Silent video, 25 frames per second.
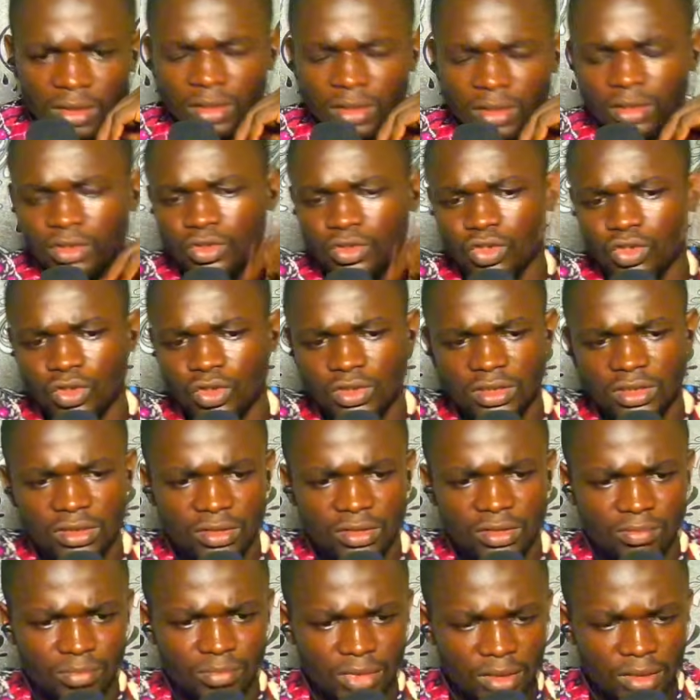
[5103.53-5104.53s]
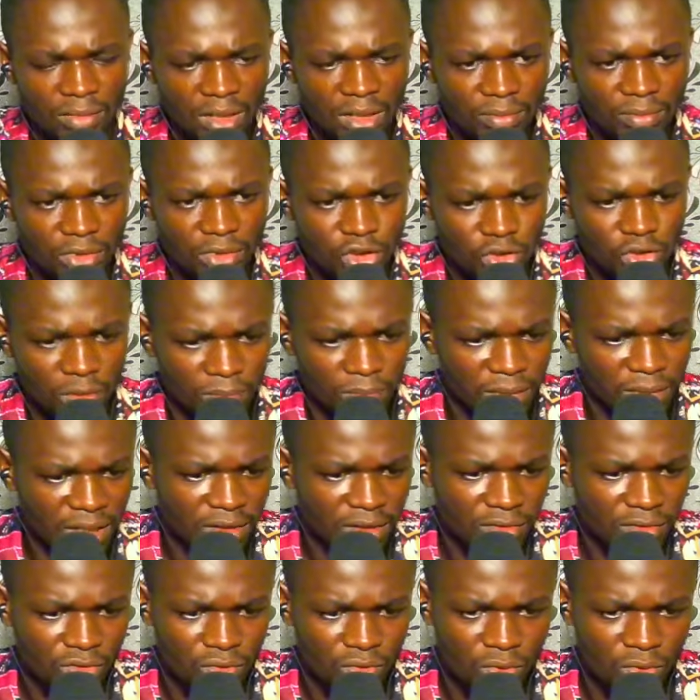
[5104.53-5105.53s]
just bring my bishop back.
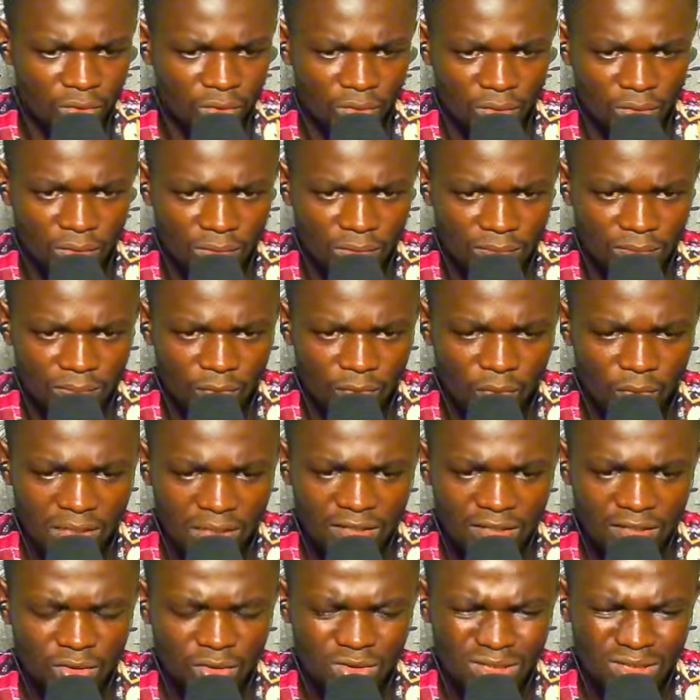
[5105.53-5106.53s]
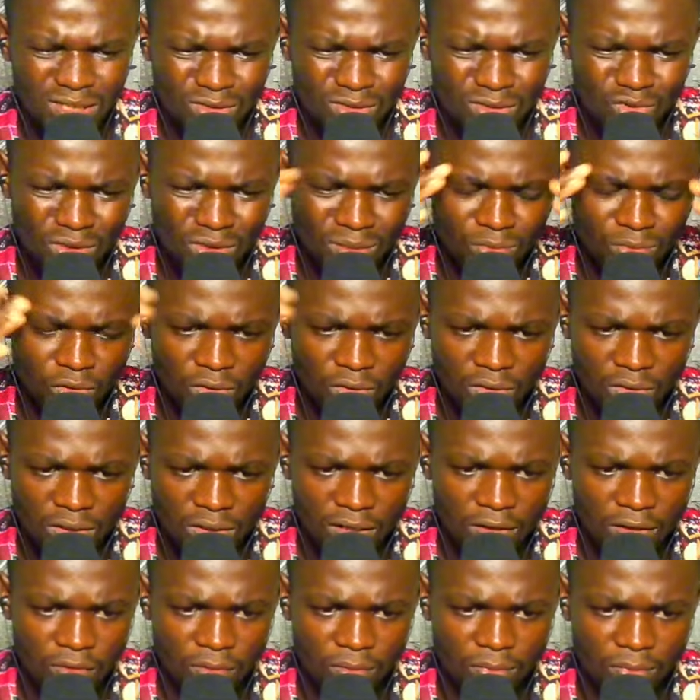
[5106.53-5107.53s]
So when the dust settles, I'm no longer
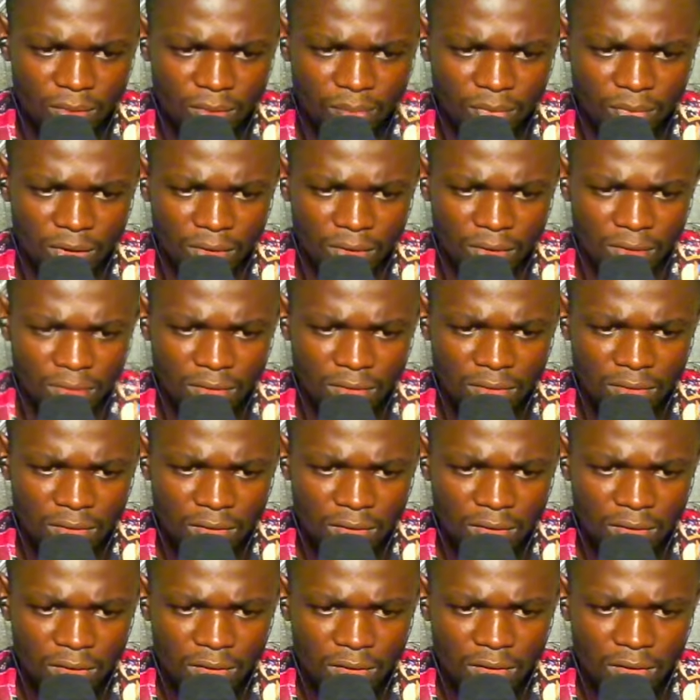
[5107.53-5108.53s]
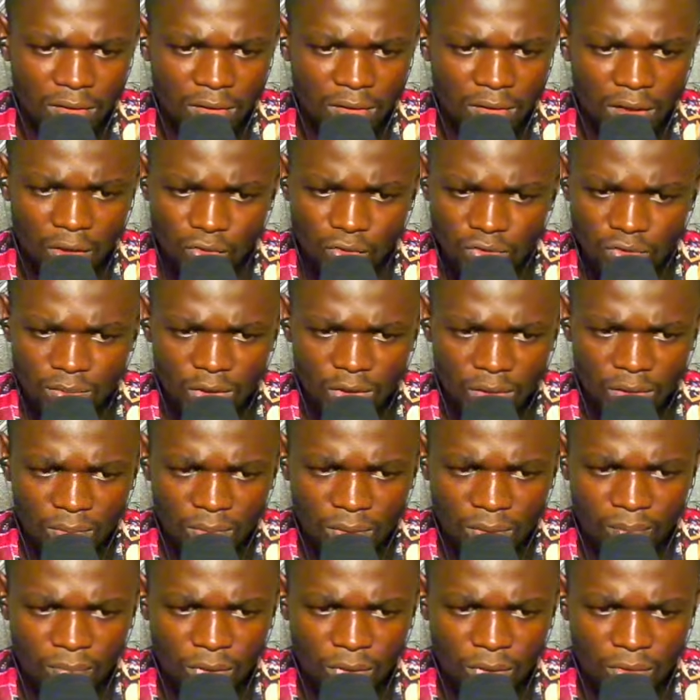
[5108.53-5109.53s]
up a pawn. I want to be up a
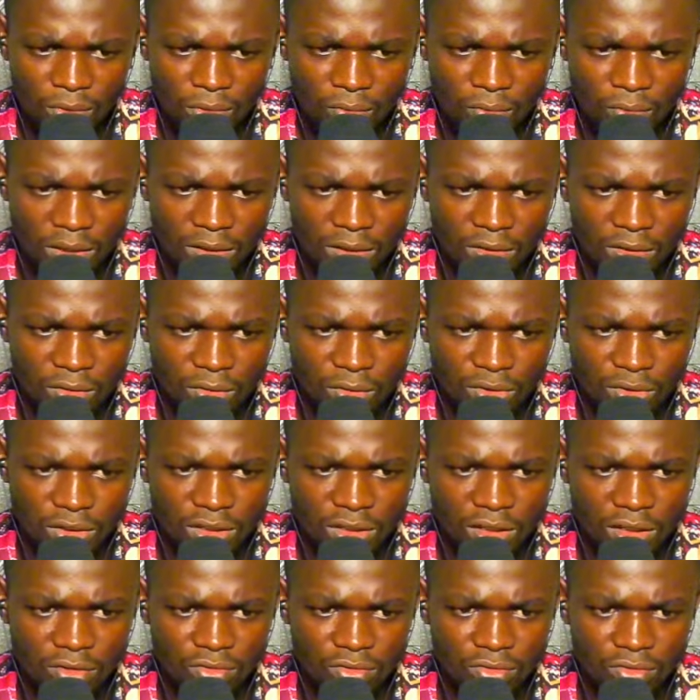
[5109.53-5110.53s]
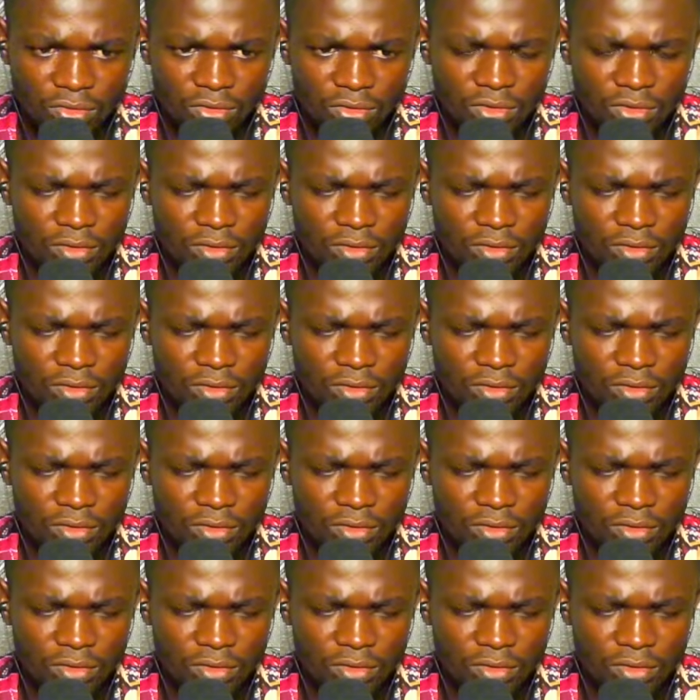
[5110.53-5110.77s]
pawn when the dust settles.